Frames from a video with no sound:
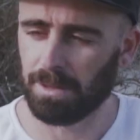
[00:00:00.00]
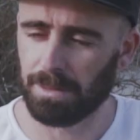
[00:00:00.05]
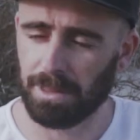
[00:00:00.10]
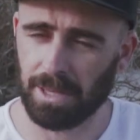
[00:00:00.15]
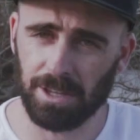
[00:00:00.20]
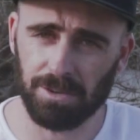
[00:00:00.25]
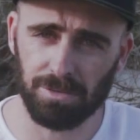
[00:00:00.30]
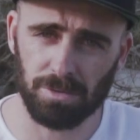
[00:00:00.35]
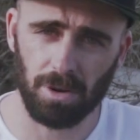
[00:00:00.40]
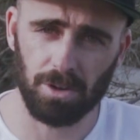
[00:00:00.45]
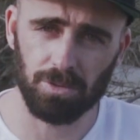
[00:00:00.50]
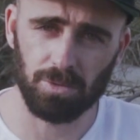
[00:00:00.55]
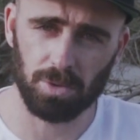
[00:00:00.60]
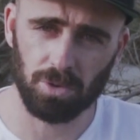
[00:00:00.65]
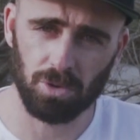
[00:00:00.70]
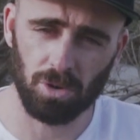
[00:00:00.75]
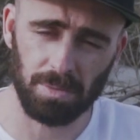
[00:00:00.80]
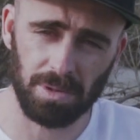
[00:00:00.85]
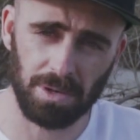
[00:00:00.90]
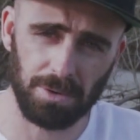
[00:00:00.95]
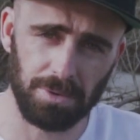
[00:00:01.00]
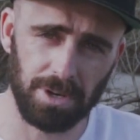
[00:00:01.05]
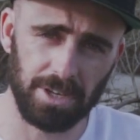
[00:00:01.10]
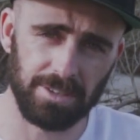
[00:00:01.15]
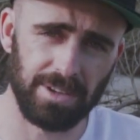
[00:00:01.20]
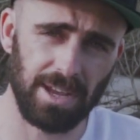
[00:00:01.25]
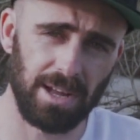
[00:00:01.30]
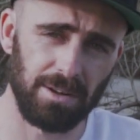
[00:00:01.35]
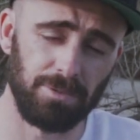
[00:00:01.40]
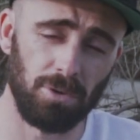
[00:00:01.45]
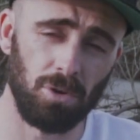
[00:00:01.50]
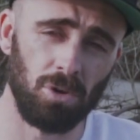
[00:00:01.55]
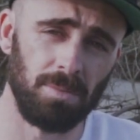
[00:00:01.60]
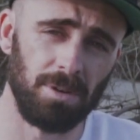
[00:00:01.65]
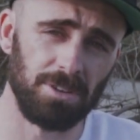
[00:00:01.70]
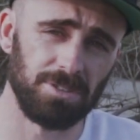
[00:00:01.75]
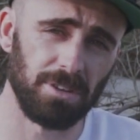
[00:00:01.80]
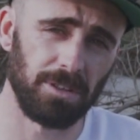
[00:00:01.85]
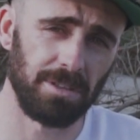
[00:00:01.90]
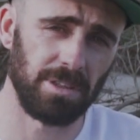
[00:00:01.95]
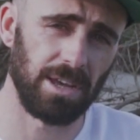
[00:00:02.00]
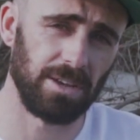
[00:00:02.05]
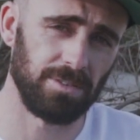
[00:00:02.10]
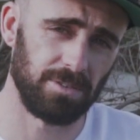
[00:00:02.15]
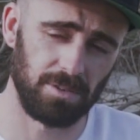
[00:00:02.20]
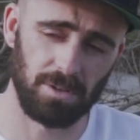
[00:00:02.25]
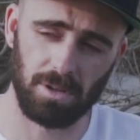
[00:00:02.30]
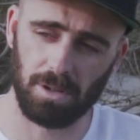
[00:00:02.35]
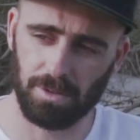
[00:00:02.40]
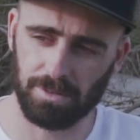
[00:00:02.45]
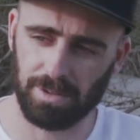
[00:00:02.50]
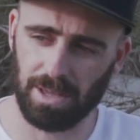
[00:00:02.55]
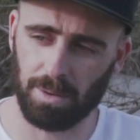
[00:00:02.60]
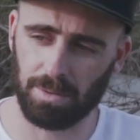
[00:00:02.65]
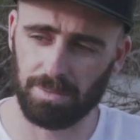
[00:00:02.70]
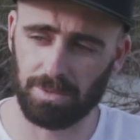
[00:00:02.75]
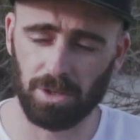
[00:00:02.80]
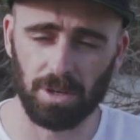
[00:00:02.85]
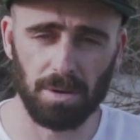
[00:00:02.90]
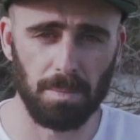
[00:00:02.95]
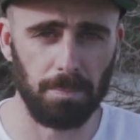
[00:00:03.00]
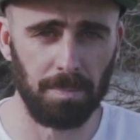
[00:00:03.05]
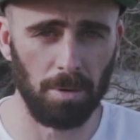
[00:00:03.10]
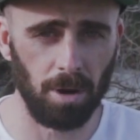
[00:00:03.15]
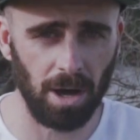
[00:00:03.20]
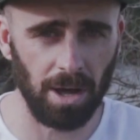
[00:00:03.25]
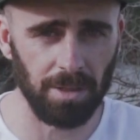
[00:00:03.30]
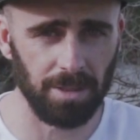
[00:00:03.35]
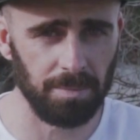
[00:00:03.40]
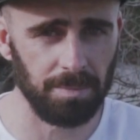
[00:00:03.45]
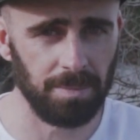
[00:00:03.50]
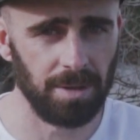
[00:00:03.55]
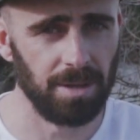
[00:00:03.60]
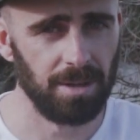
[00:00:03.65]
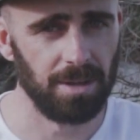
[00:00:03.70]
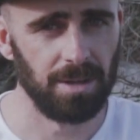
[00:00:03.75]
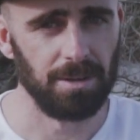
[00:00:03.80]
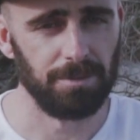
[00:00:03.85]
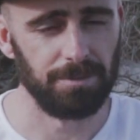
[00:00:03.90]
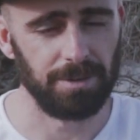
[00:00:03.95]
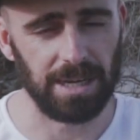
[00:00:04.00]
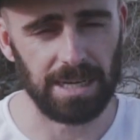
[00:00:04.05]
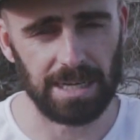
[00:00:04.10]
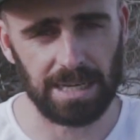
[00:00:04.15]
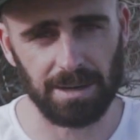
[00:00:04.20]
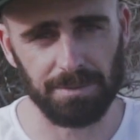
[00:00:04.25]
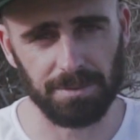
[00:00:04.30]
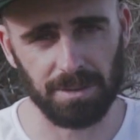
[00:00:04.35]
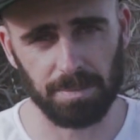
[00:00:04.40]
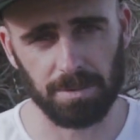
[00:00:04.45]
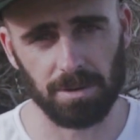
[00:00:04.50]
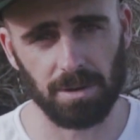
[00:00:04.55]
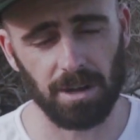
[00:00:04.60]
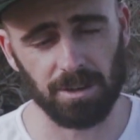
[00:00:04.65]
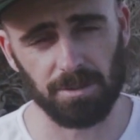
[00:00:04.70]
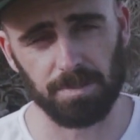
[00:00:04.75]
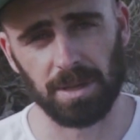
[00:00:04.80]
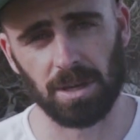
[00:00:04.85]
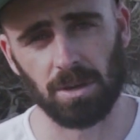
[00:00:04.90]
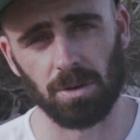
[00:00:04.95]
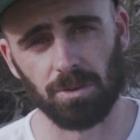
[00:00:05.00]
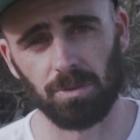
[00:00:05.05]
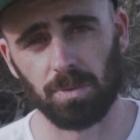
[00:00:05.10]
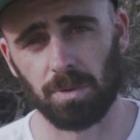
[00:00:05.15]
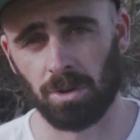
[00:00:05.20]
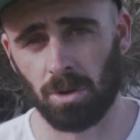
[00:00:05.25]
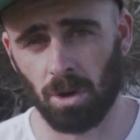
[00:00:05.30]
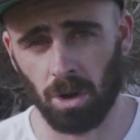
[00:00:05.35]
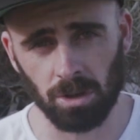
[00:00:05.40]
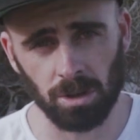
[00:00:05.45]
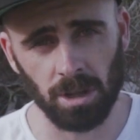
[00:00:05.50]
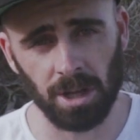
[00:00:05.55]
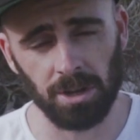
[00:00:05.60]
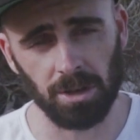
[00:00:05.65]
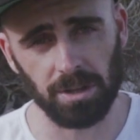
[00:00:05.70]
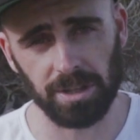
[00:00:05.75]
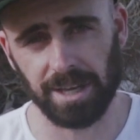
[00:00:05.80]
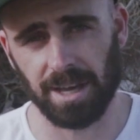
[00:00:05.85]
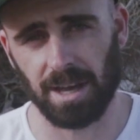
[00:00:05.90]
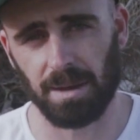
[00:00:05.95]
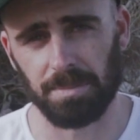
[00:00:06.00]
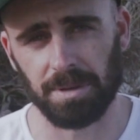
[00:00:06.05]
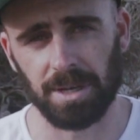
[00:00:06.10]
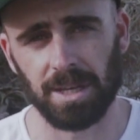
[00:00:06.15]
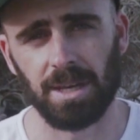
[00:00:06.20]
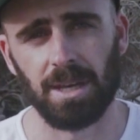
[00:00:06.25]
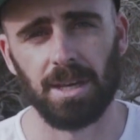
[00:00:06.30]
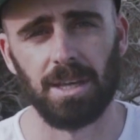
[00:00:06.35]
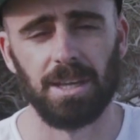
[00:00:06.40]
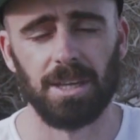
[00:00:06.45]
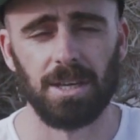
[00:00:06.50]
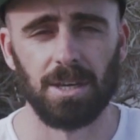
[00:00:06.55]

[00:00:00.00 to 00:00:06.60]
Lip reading: These rods would normally retail for almost $1,000. However, you can buy them for half the price because we're an online only company.